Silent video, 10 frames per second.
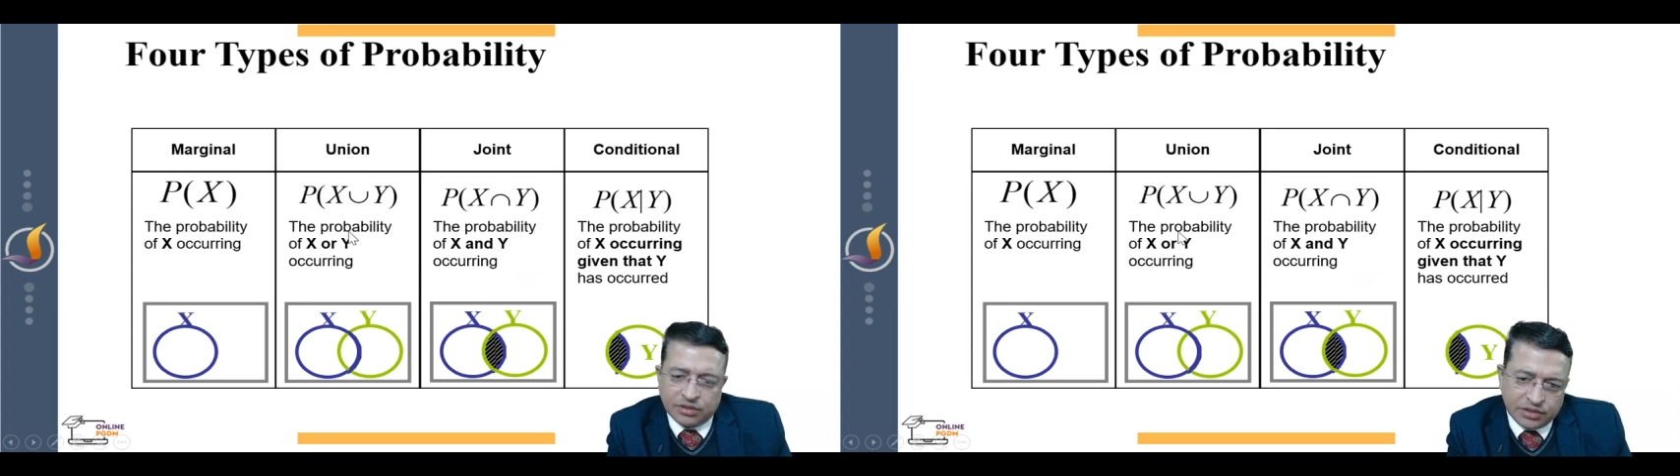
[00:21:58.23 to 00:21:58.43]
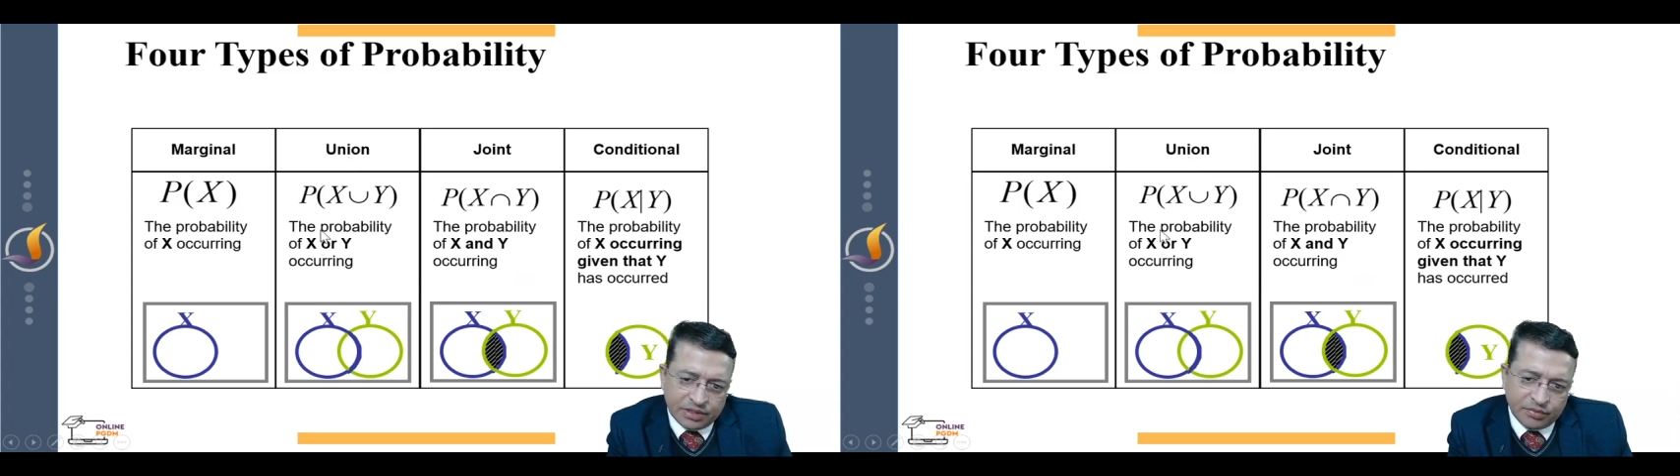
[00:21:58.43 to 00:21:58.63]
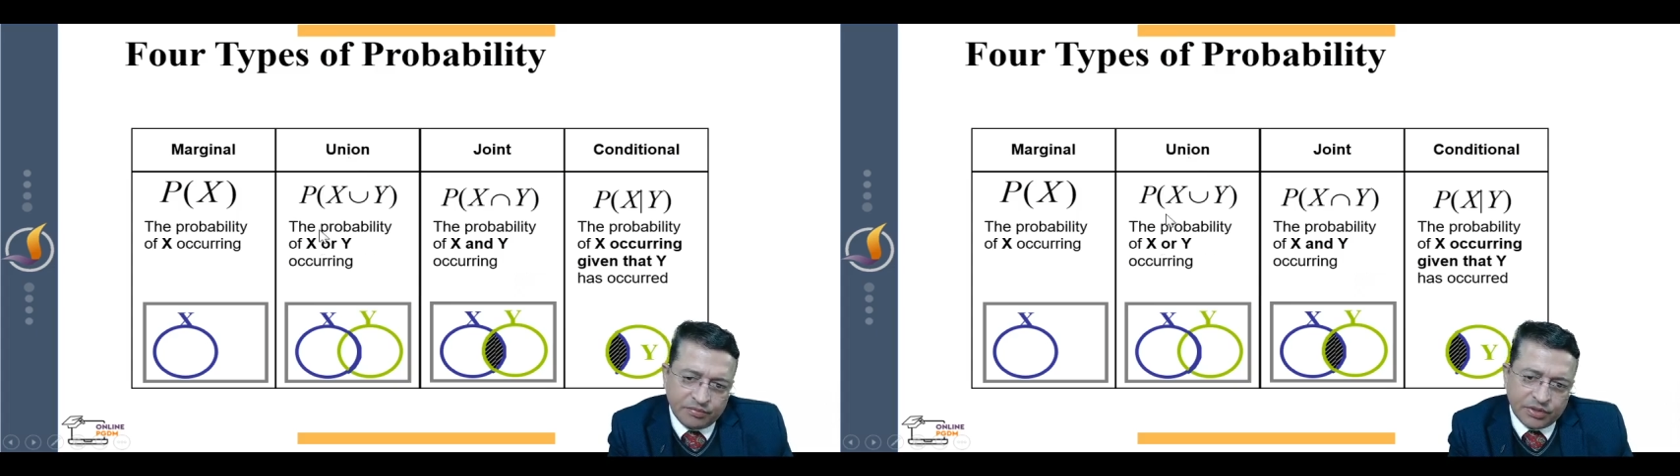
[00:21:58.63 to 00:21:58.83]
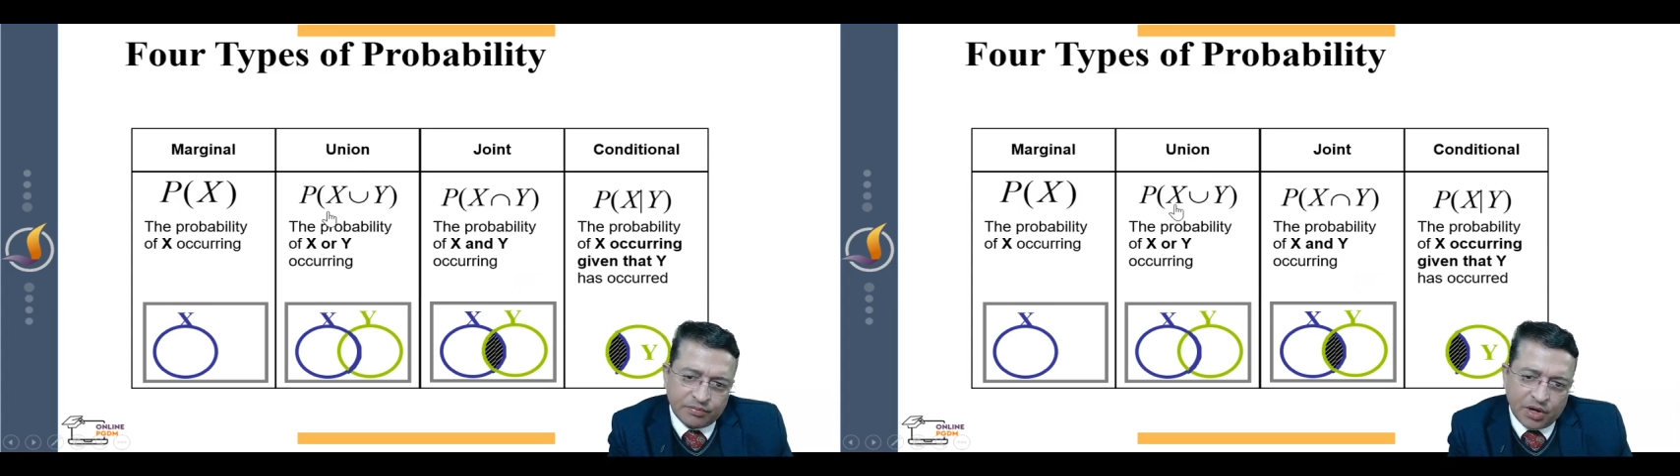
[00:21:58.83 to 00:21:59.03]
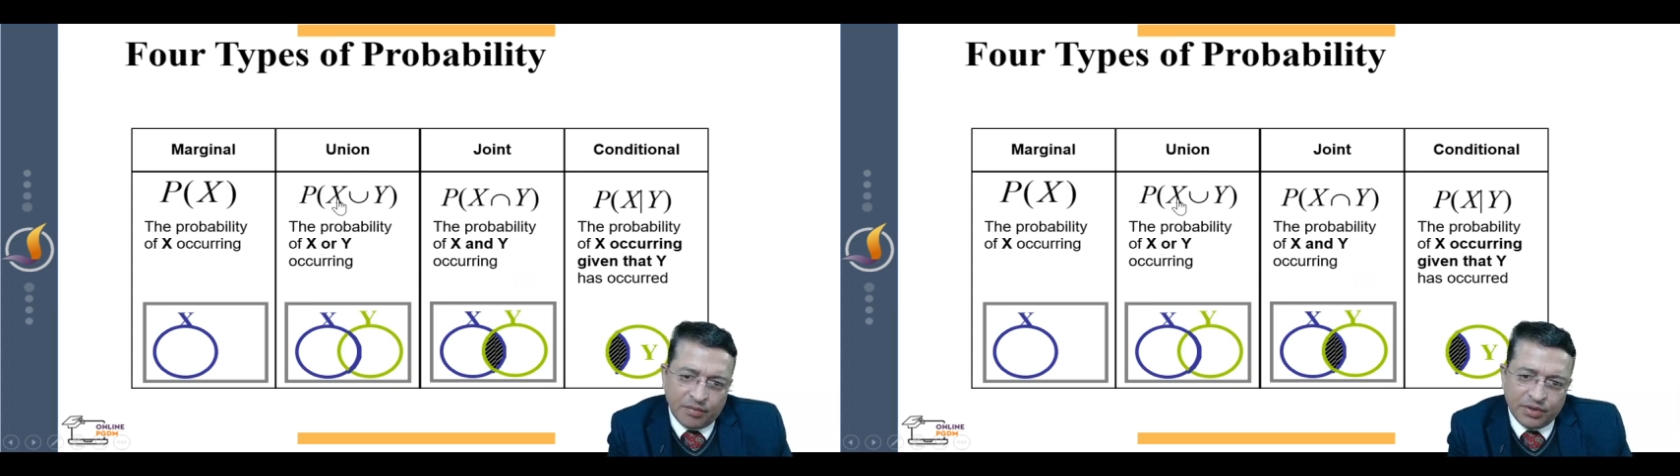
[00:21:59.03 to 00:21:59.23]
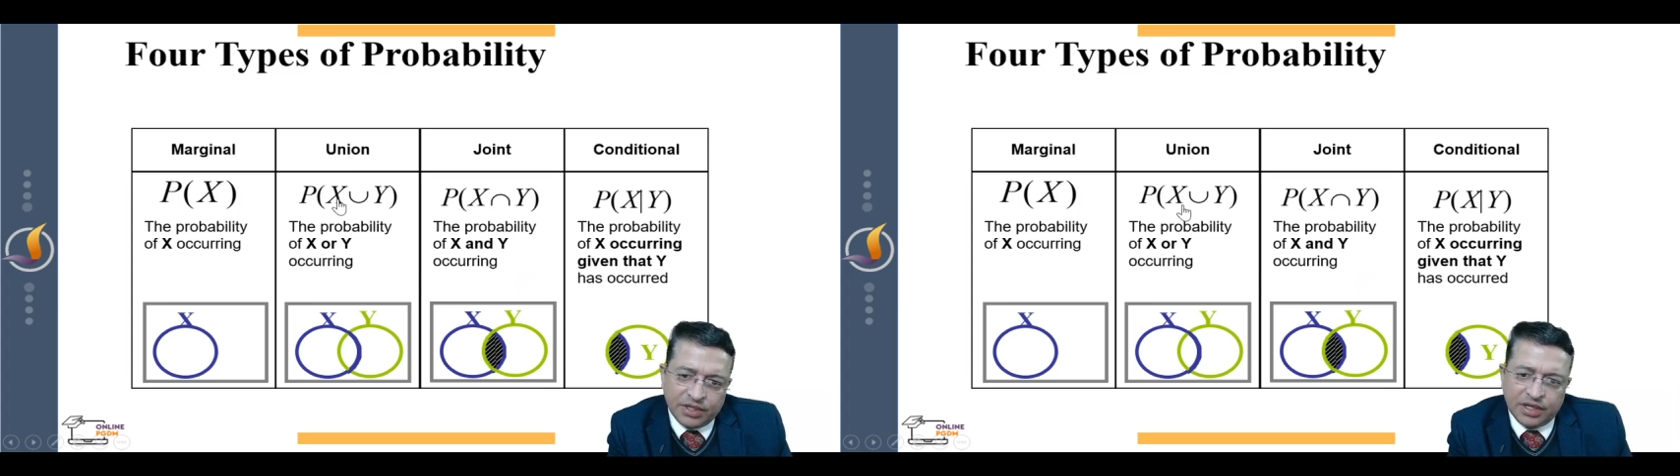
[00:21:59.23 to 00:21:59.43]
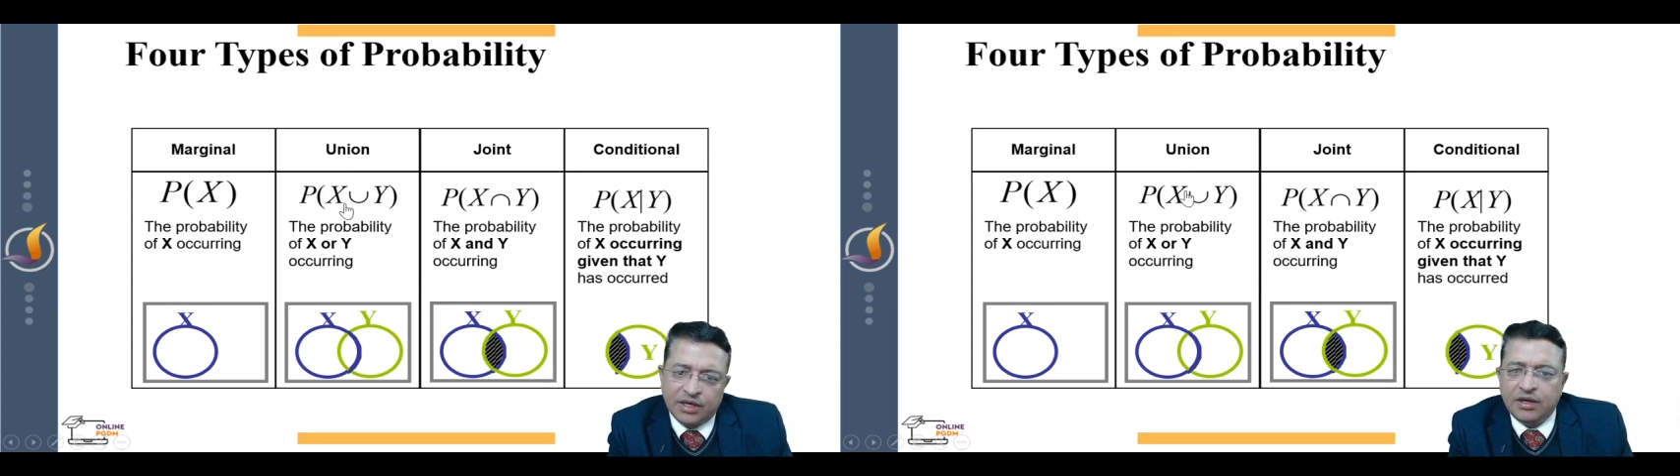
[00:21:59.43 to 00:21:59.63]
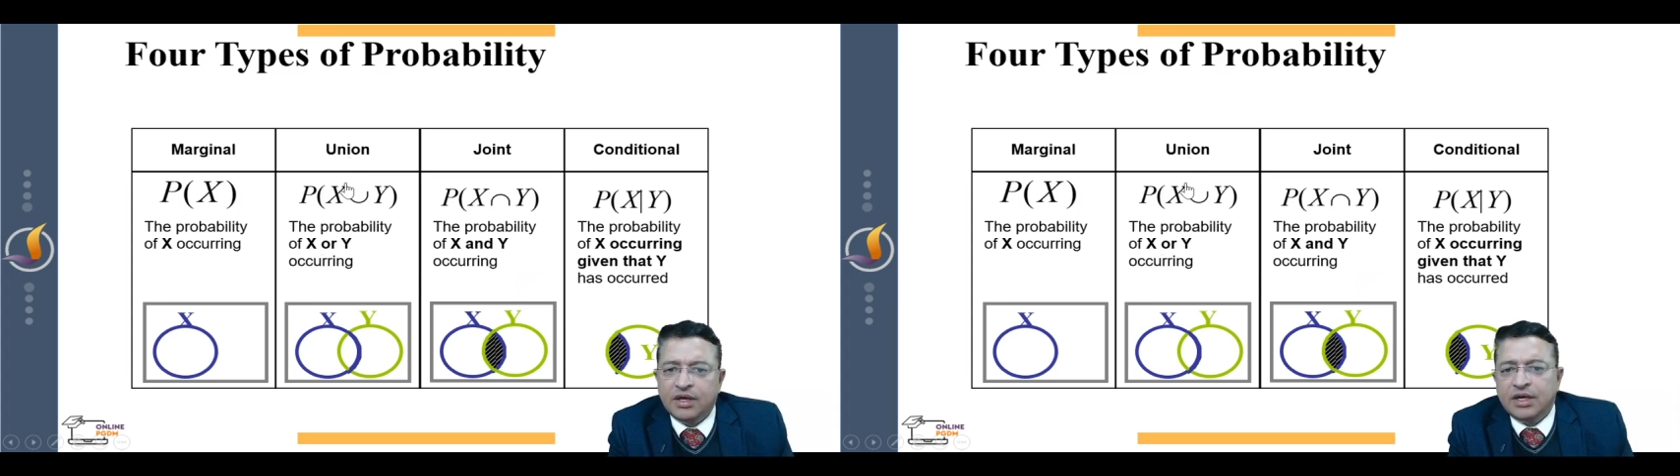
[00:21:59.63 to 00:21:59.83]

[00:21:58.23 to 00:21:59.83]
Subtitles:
there would be the probability